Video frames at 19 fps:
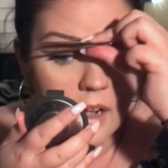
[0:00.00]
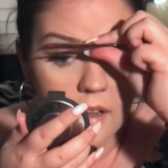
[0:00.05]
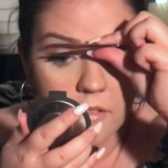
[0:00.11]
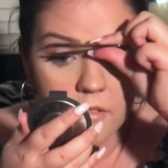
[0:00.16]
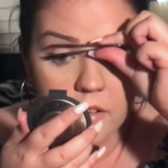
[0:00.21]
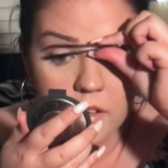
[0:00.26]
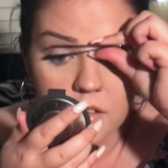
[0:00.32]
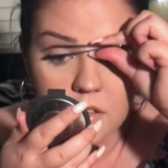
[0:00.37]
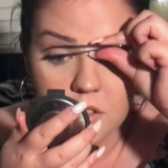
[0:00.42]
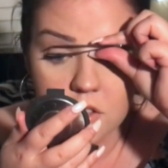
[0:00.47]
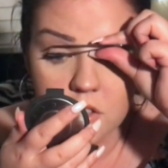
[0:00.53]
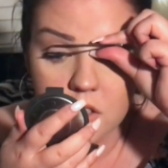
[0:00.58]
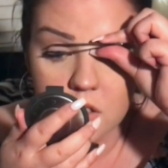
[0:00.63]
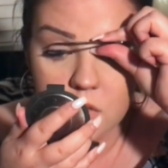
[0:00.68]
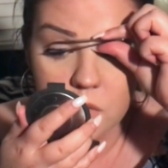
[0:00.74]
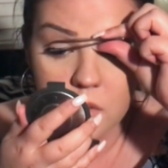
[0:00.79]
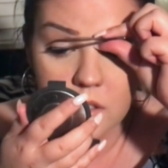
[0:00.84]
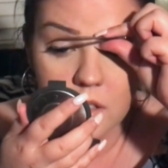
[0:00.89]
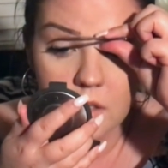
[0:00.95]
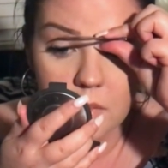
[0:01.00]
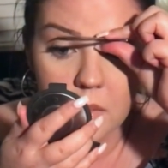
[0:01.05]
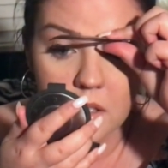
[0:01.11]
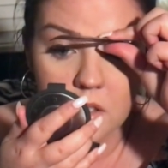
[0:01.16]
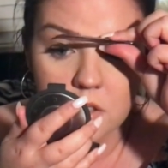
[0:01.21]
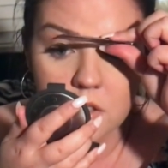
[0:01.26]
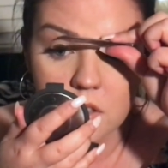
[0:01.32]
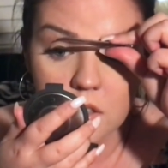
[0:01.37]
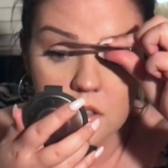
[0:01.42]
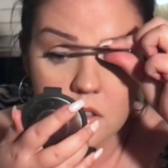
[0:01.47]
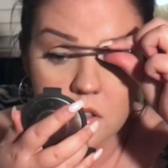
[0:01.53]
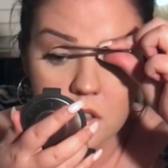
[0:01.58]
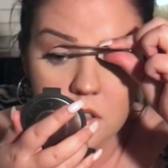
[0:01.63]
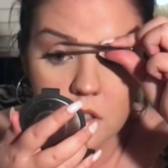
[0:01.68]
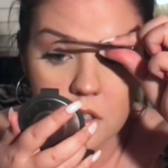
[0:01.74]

eyelid to just really make sure it's